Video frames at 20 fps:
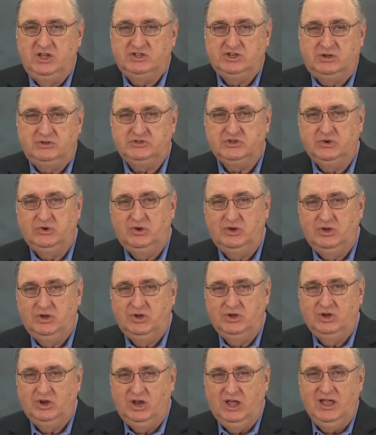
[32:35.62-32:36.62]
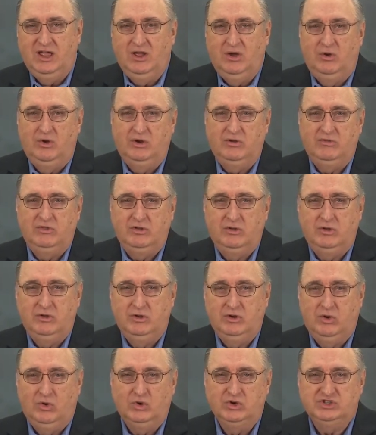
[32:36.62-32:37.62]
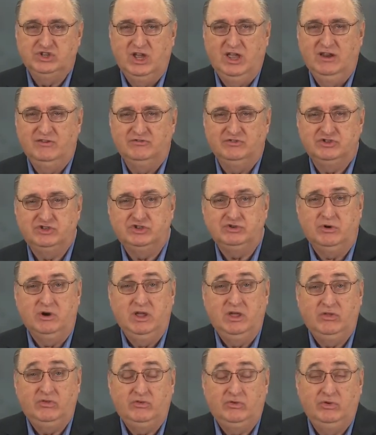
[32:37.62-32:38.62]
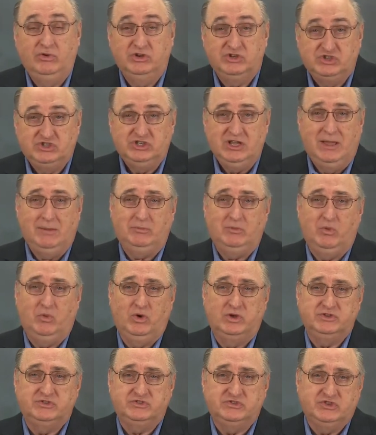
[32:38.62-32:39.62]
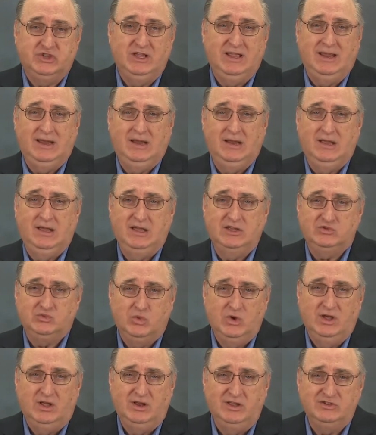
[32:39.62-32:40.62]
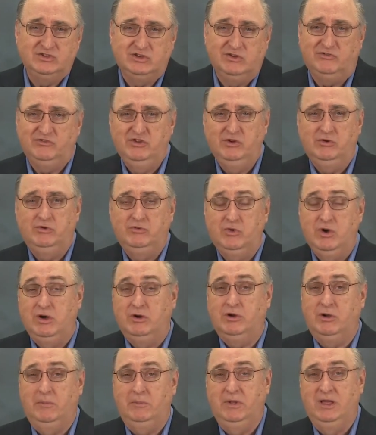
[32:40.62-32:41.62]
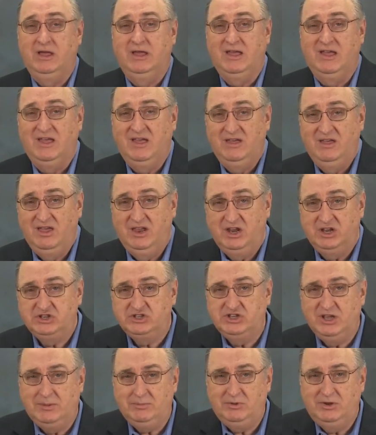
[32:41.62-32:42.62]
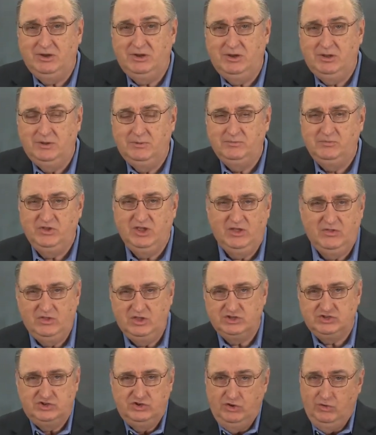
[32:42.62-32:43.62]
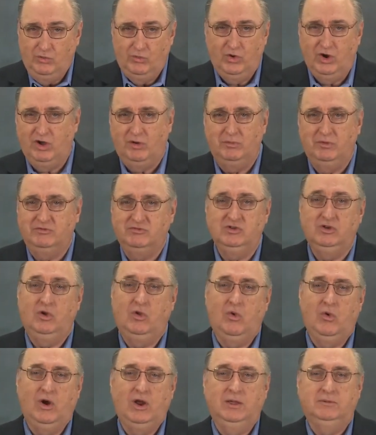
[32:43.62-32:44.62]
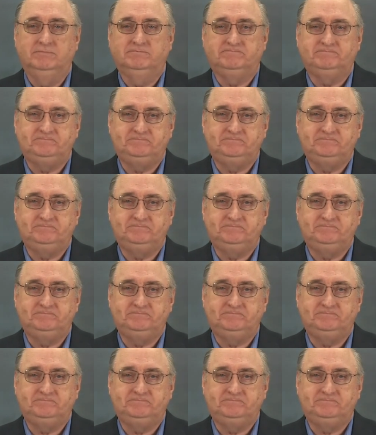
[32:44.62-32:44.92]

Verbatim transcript: It's also a laying on of the Lord's hand for strength to accept what's seen as well as to feel welcome and accepted in this new realm of glory.